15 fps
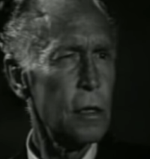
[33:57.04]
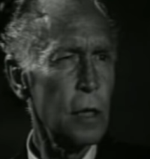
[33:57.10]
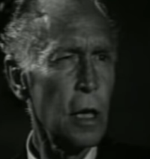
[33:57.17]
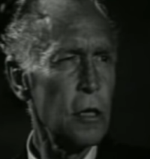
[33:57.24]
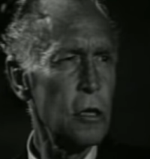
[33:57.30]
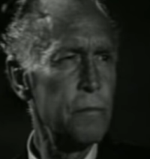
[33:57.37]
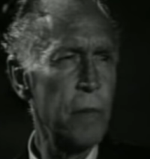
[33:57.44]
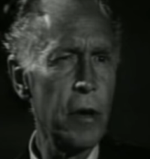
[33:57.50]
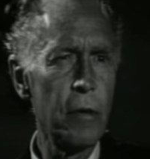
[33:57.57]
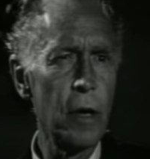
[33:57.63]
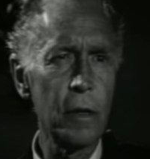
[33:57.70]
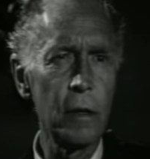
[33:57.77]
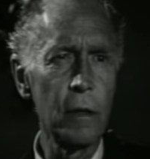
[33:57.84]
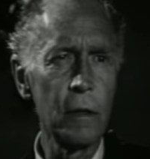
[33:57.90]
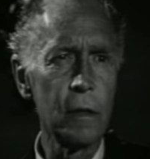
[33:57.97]
such
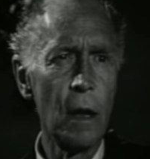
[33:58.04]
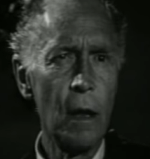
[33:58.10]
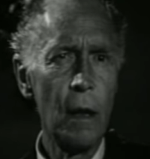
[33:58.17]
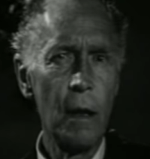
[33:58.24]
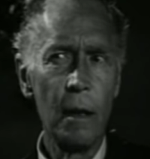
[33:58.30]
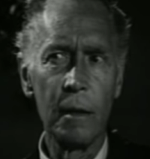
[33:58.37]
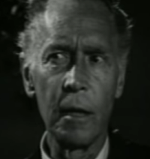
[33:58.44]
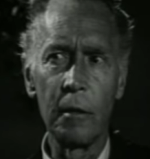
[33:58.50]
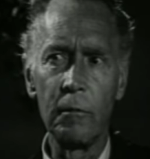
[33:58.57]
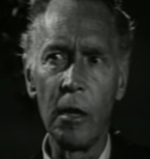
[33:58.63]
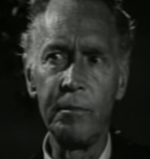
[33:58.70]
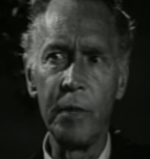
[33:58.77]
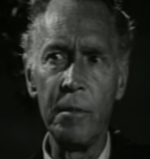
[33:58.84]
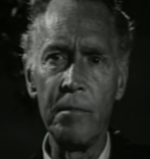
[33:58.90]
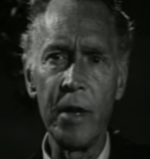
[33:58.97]
miracles that will
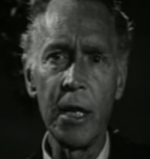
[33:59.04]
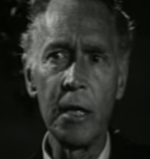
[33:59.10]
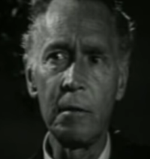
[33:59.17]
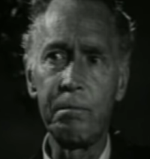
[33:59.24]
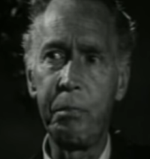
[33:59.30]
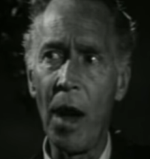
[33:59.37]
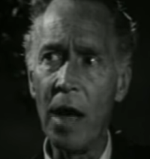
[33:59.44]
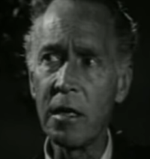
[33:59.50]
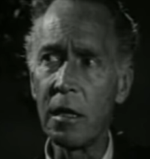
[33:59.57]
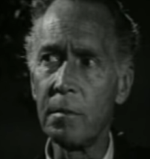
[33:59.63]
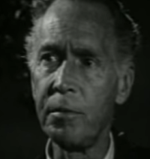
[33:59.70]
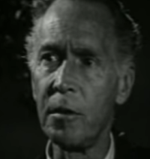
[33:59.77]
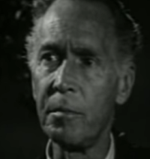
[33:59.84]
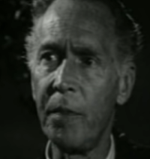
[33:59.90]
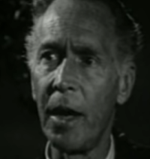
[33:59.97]
be made
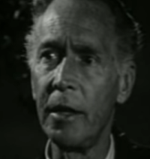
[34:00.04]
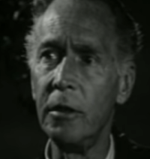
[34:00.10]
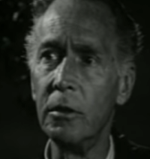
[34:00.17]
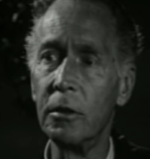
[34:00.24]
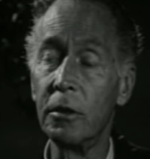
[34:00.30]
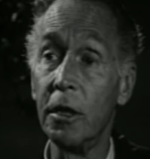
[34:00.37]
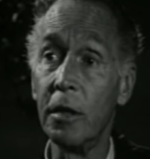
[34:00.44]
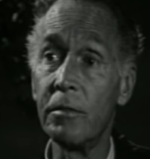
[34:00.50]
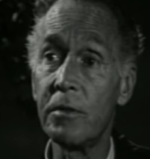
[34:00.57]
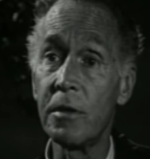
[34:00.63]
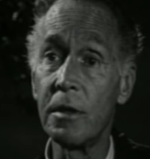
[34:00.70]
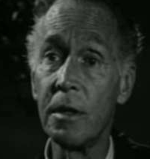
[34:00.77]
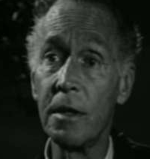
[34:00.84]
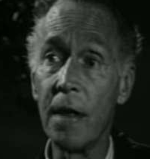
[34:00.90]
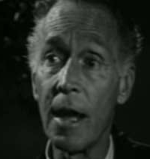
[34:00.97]
possible by your gifts
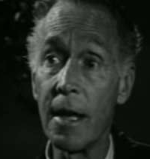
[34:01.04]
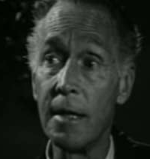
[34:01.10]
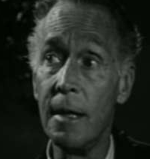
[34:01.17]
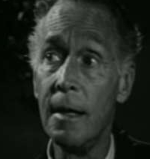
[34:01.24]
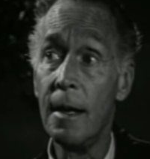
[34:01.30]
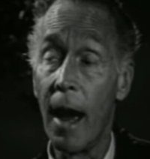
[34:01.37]
tonight.